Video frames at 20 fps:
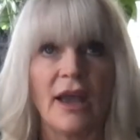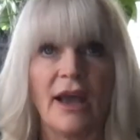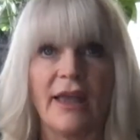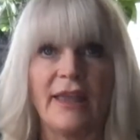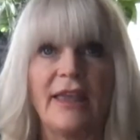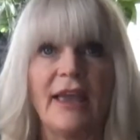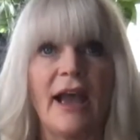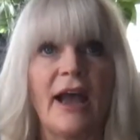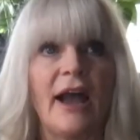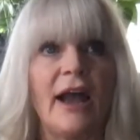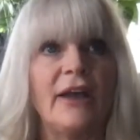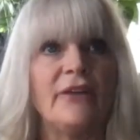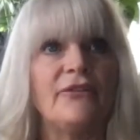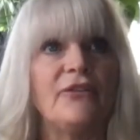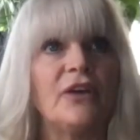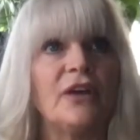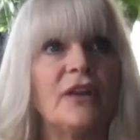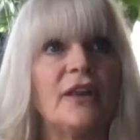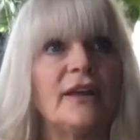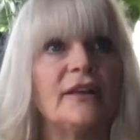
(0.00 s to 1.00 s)
Yeah, I
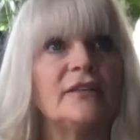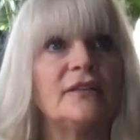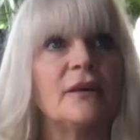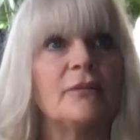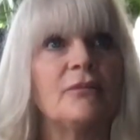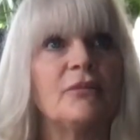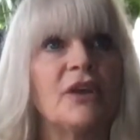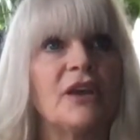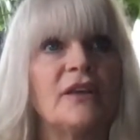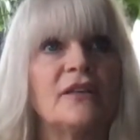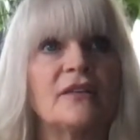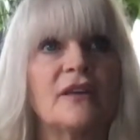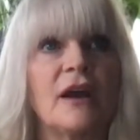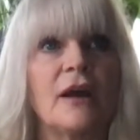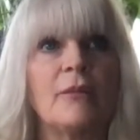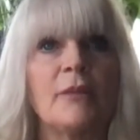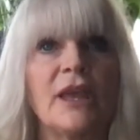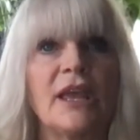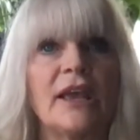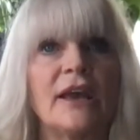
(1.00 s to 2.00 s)
feel like something's
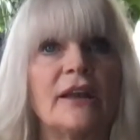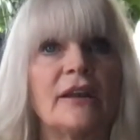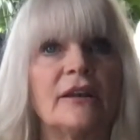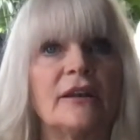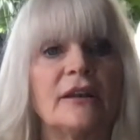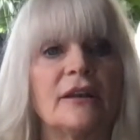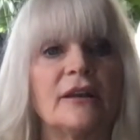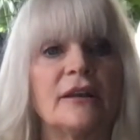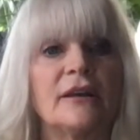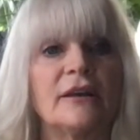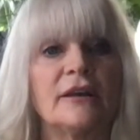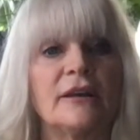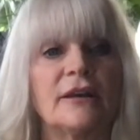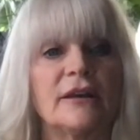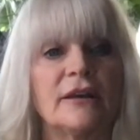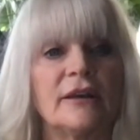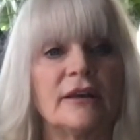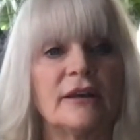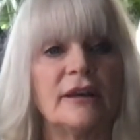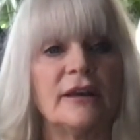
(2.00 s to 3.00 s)
coming in.
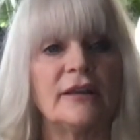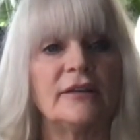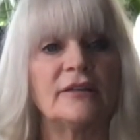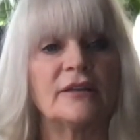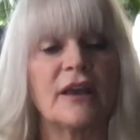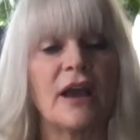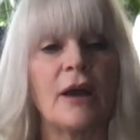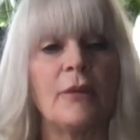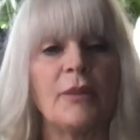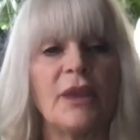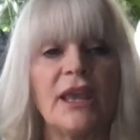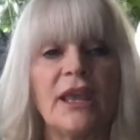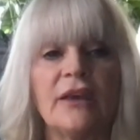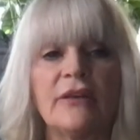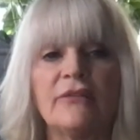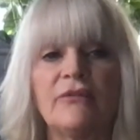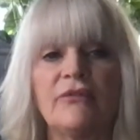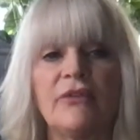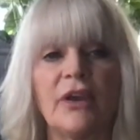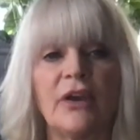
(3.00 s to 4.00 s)
It's coming
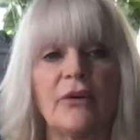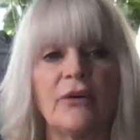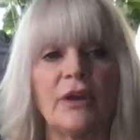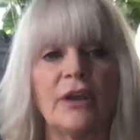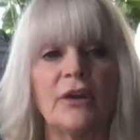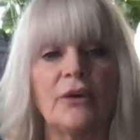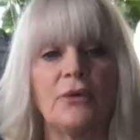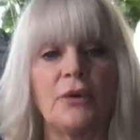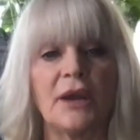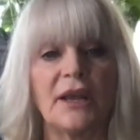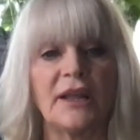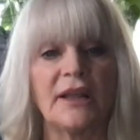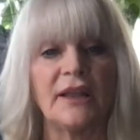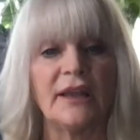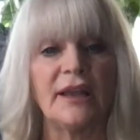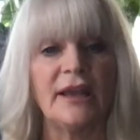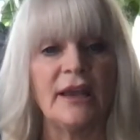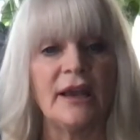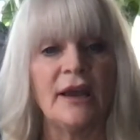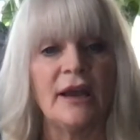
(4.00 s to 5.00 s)
in very
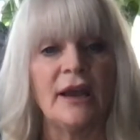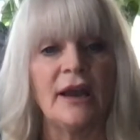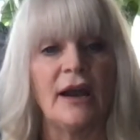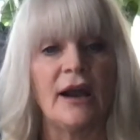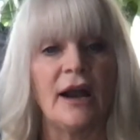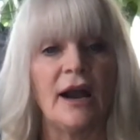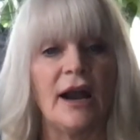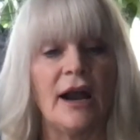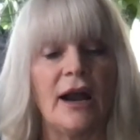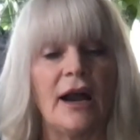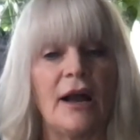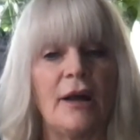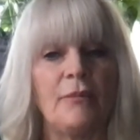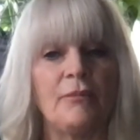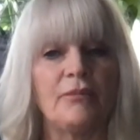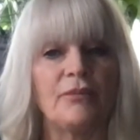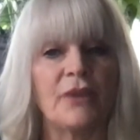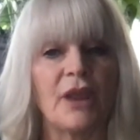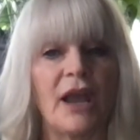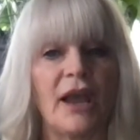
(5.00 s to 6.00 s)
quickly
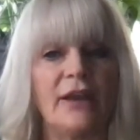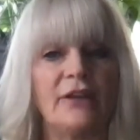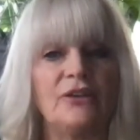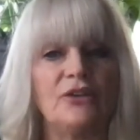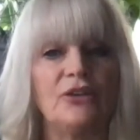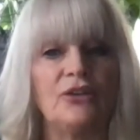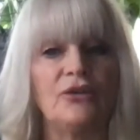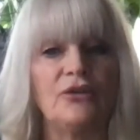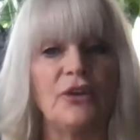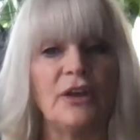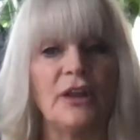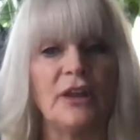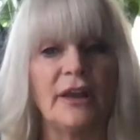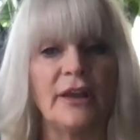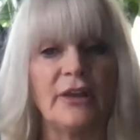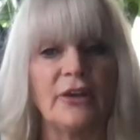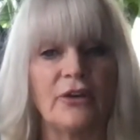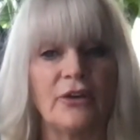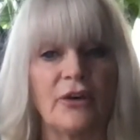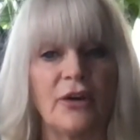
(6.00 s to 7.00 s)
um, I do feel
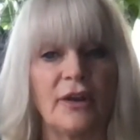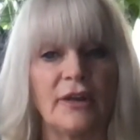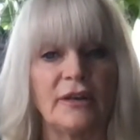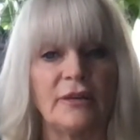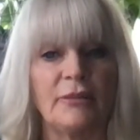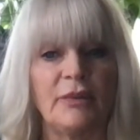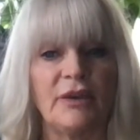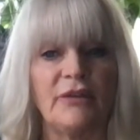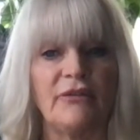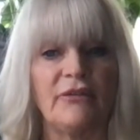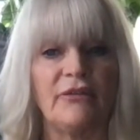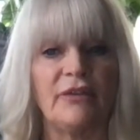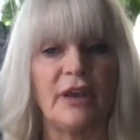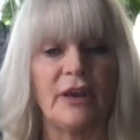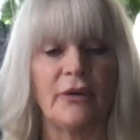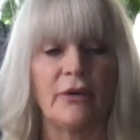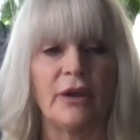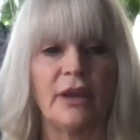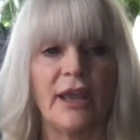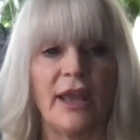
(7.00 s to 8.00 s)
like you're going to be
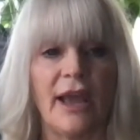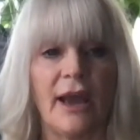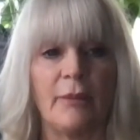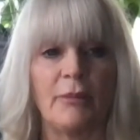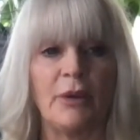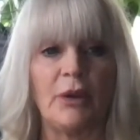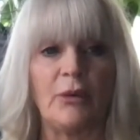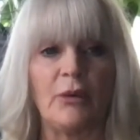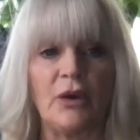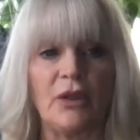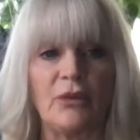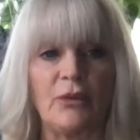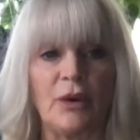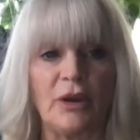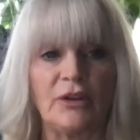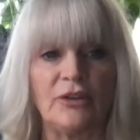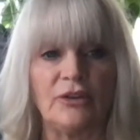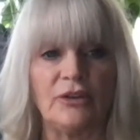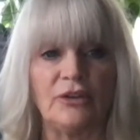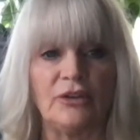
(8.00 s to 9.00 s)
very happy with
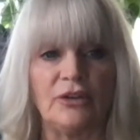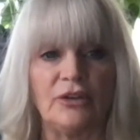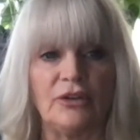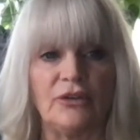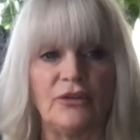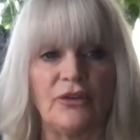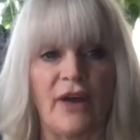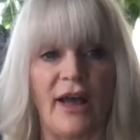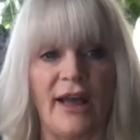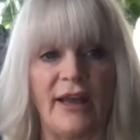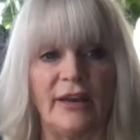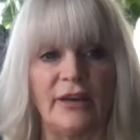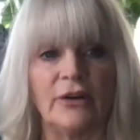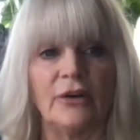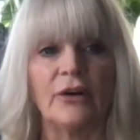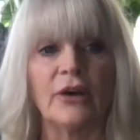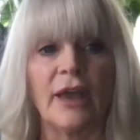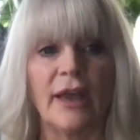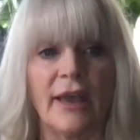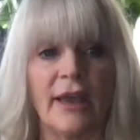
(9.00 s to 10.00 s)
what you do find,
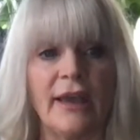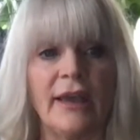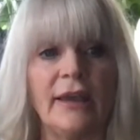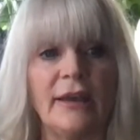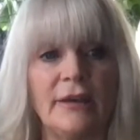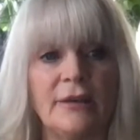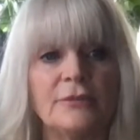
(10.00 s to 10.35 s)
okay?